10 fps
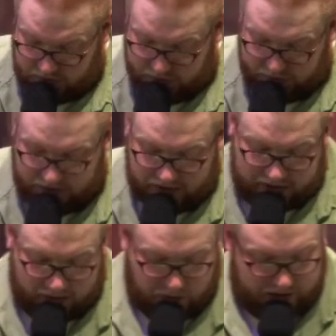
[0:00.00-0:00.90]
The
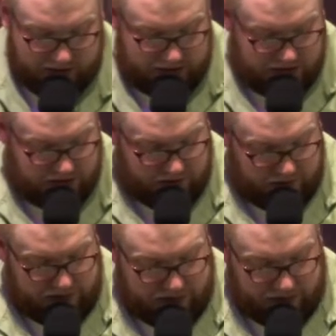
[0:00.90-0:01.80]
feeling or condition
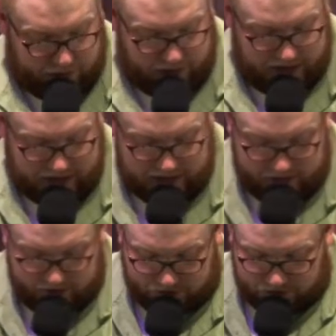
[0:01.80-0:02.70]
of being afraid.